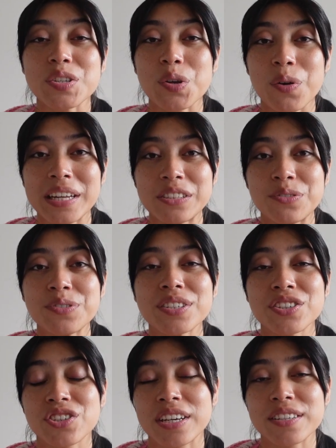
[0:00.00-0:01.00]
So I do
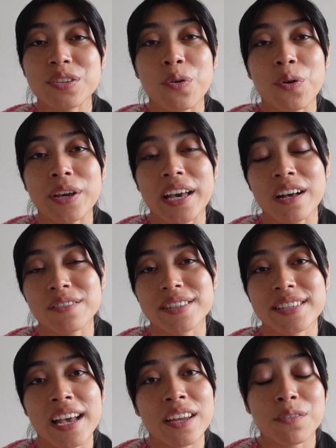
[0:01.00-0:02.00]
suggest going
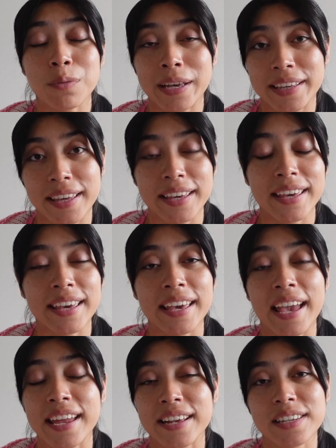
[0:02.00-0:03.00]
outside of
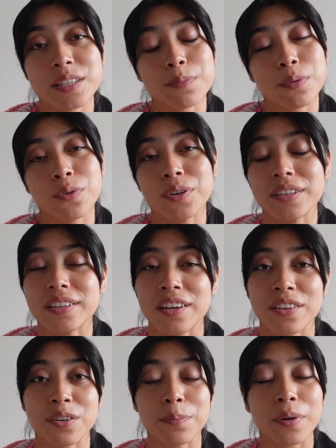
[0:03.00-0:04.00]
Waikiki and exploring the
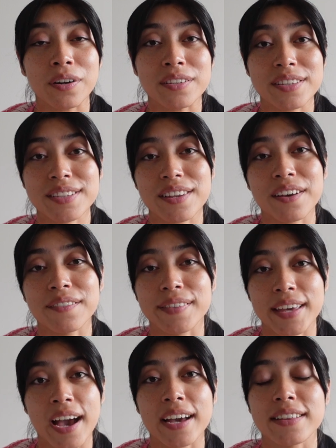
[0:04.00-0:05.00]
other parts of
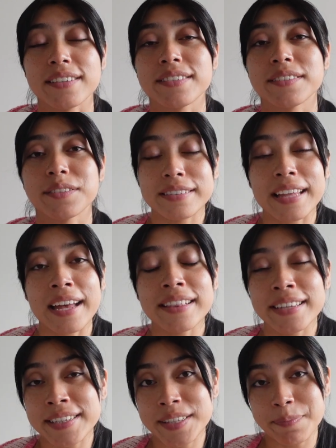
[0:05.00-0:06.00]
the island. That
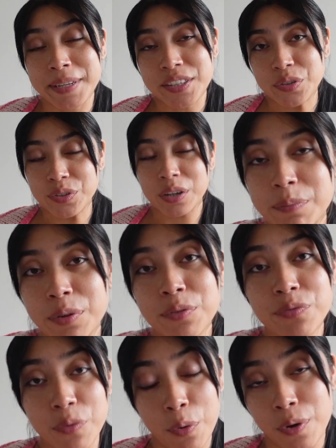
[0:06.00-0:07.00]
leads me to number
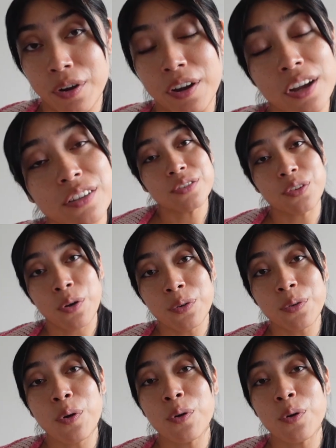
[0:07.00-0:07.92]
four, don't